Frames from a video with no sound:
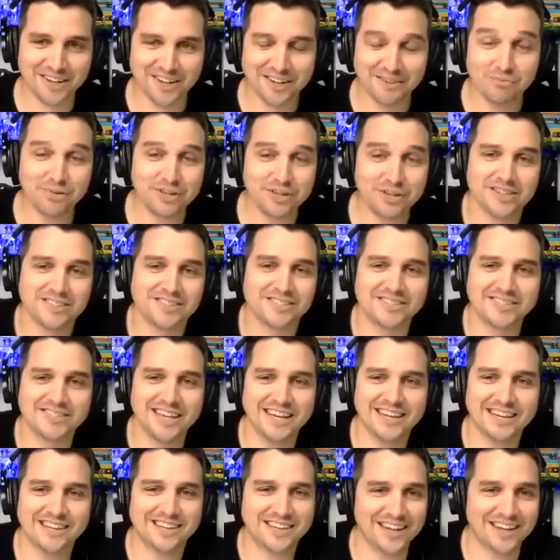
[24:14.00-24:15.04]
because
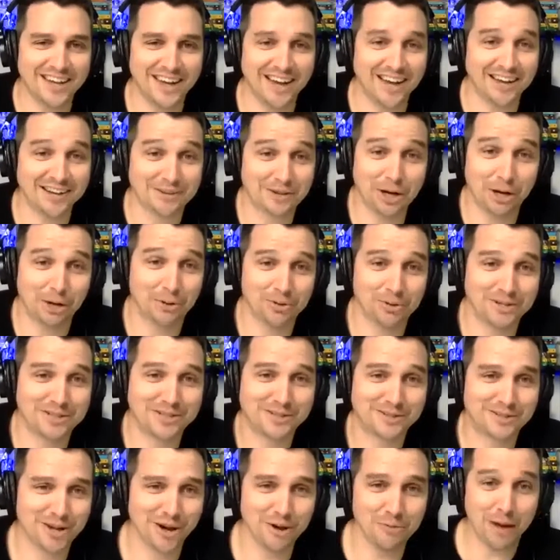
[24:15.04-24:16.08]
they can't
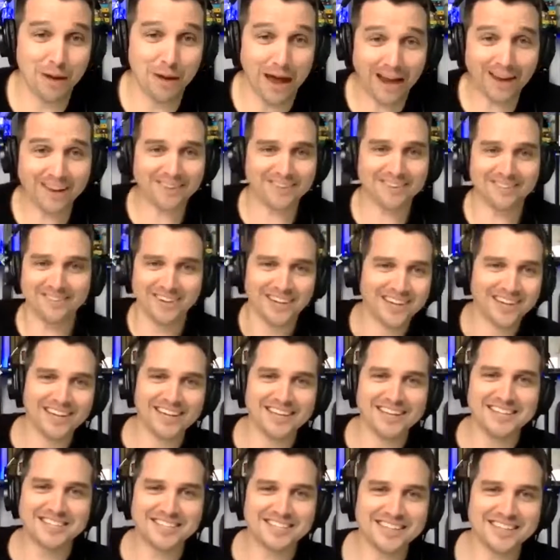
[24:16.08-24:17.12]
go back
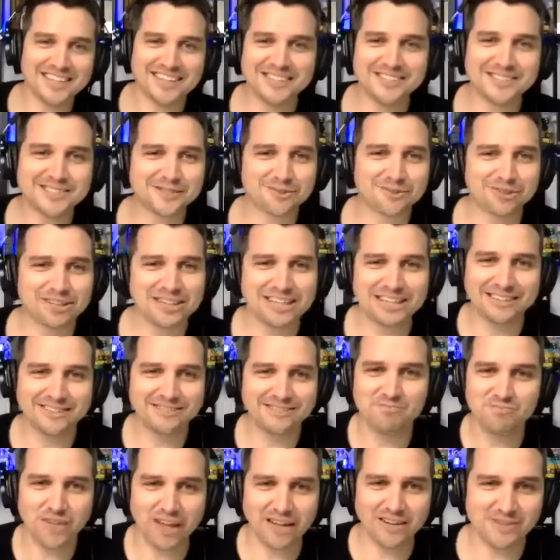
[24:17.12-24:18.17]
into the history
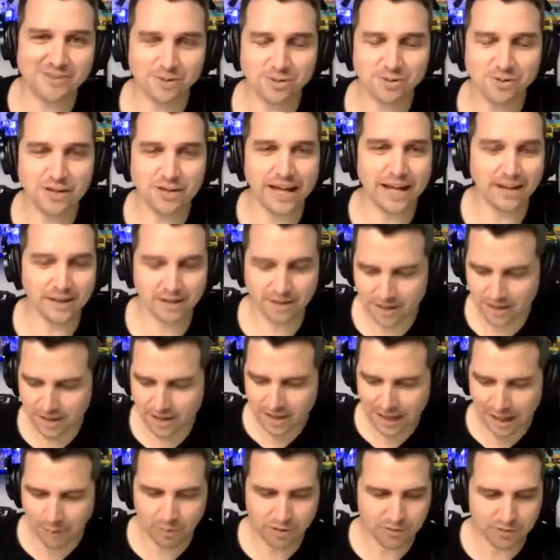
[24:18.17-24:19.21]
and do that. And
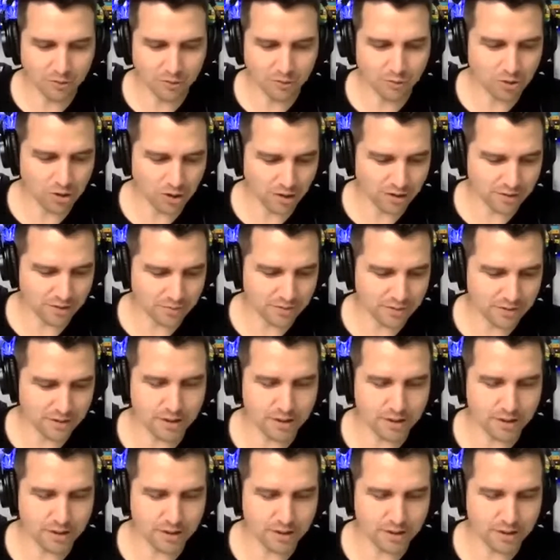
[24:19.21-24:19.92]
we've all got,